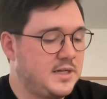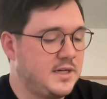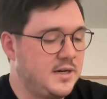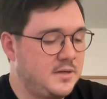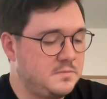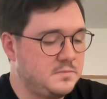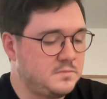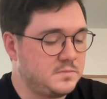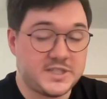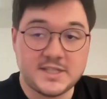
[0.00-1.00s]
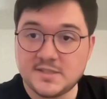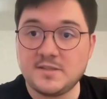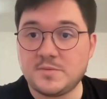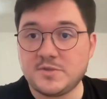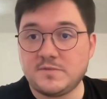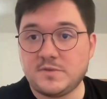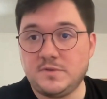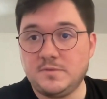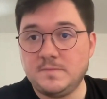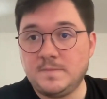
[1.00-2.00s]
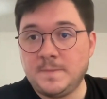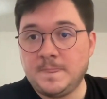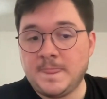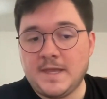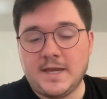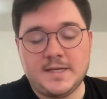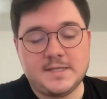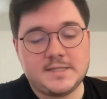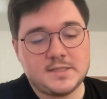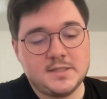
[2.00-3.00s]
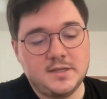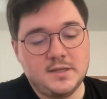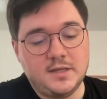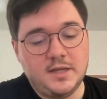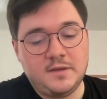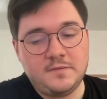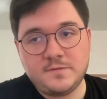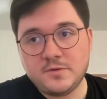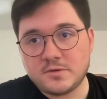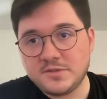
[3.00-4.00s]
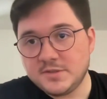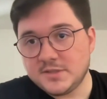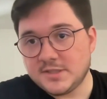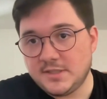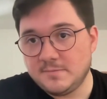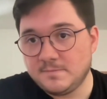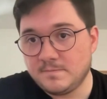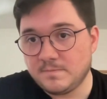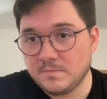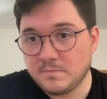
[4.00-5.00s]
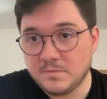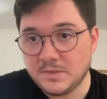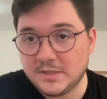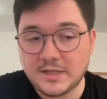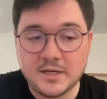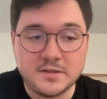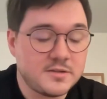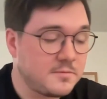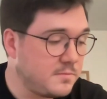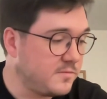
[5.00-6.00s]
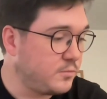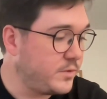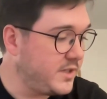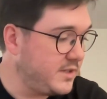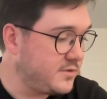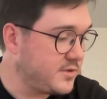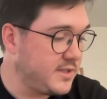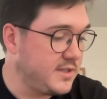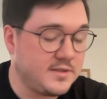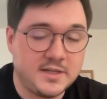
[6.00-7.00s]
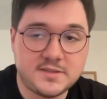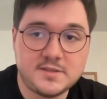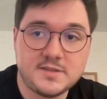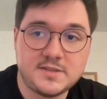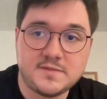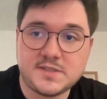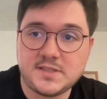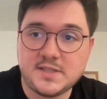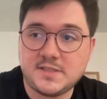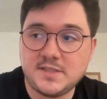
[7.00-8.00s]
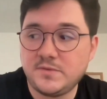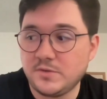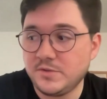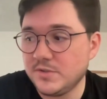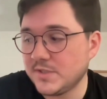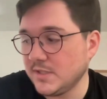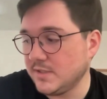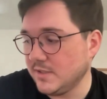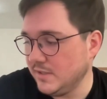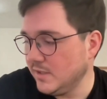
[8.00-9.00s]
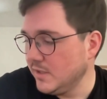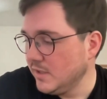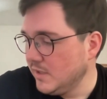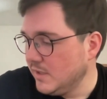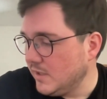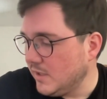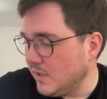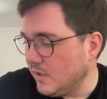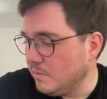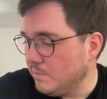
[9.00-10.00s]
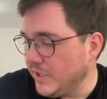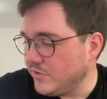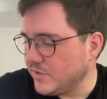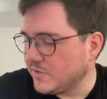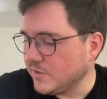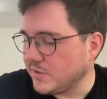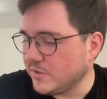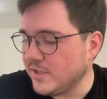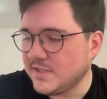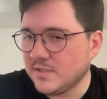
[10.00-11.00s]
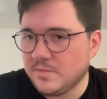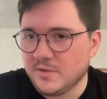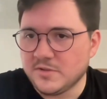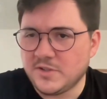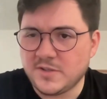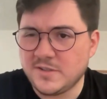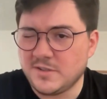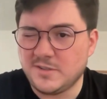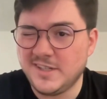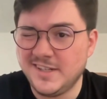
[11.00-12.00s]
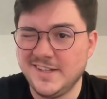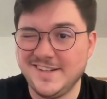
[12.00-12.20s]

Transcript: But that's an option for you. And if you're using another really interesting alternative is that if you're using the Matrix Docker Ansible Docker,